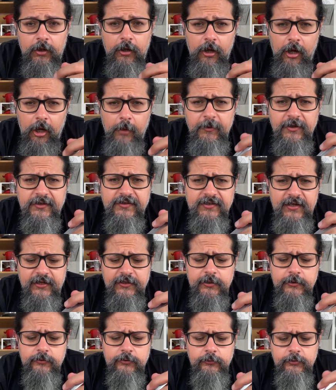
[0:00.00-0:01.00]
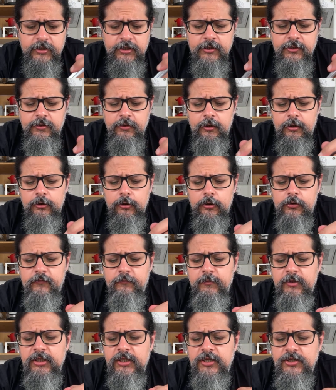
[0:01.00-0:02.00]
I'm excited to eat a lot of
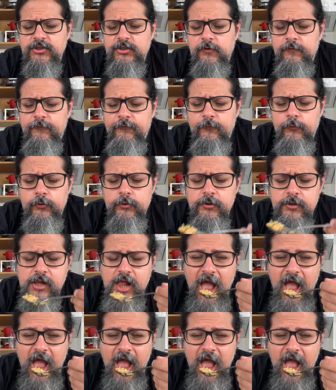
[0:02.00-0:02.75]
Malaysian food.